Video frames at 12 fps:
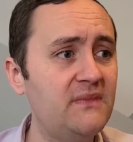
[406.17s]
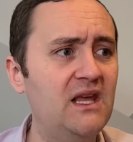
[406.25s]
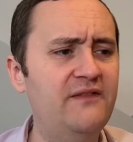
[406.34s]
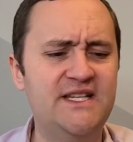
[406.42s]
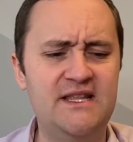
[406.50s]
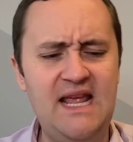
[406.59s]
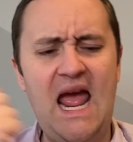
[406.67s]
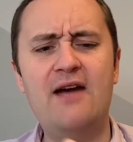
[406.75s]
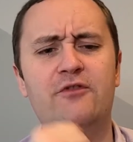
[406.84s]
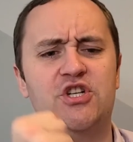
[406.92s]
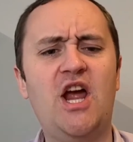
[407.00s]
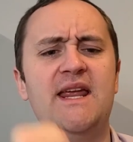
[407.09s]
If I said the
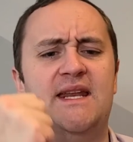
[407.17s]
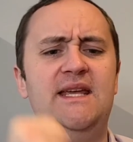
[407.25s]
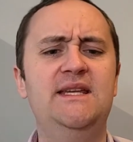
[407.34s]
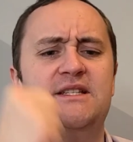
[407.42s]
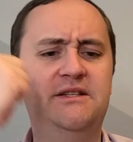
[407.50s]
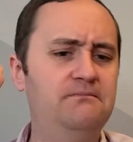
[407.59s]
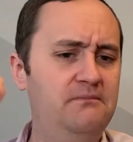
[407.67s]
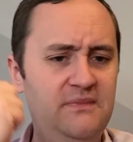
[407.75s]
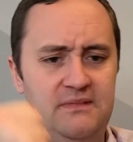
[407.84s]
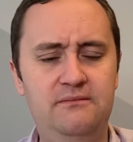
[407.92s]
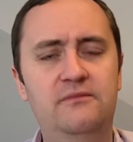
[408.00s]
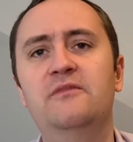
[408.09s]
average height is
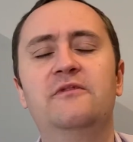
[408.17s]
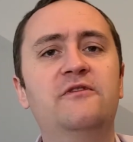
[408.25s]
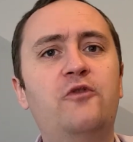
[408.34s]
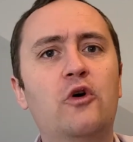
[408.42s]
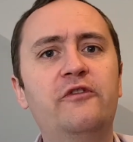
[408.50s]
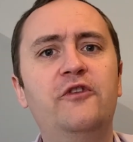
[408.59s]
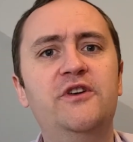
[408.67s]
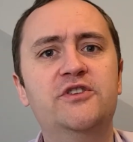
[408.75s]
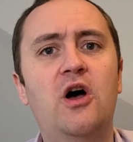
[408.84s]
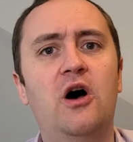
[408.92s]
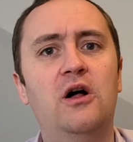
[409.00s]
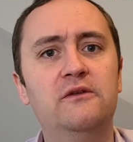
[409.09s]
4 foot
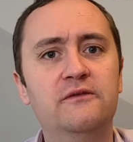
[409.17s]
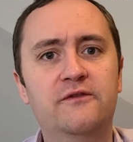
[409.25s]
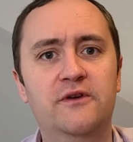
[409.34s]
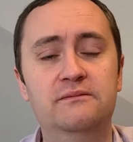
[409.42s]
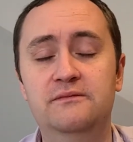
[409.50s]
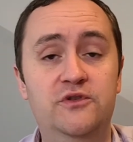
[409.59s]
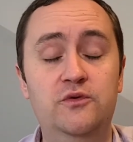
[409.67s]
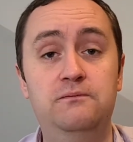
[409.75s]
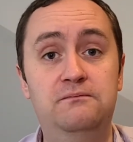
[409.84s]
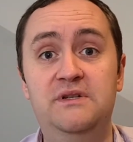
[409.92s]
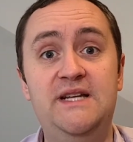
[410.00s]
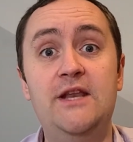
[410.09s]
tall for
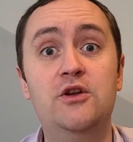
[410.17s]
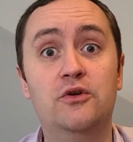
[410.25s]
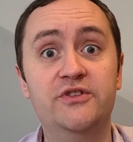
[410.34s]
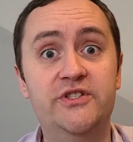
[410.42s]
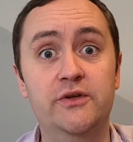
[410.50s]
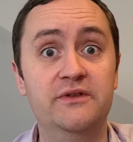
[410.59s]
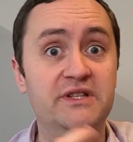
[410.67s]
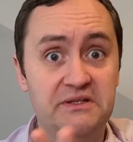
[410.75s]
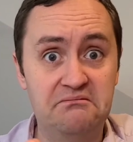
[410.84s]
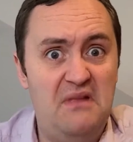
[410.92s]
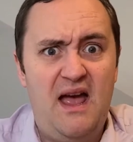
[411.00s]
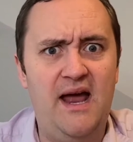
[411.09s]
10-year-old students.
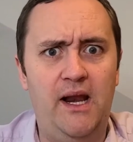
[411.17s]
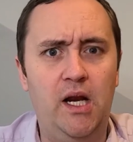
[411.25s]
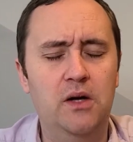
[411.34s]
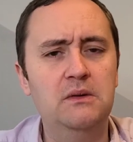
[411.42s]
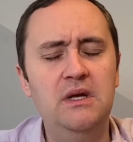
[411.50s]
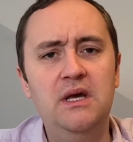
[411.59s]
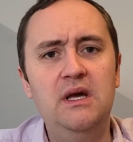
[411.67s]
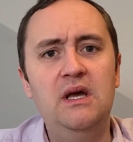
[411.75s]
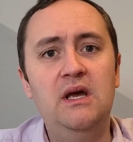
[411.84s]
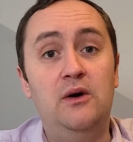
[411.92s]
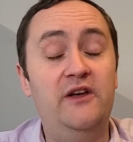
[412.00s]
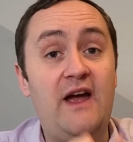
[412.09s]
I don't know.
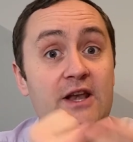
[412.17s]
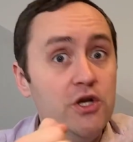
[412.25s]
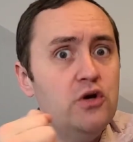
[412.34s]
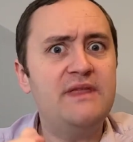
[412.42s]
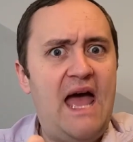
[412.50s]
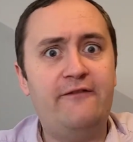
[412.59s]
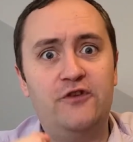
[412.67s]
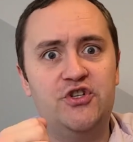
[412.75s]
Well, if I knew that for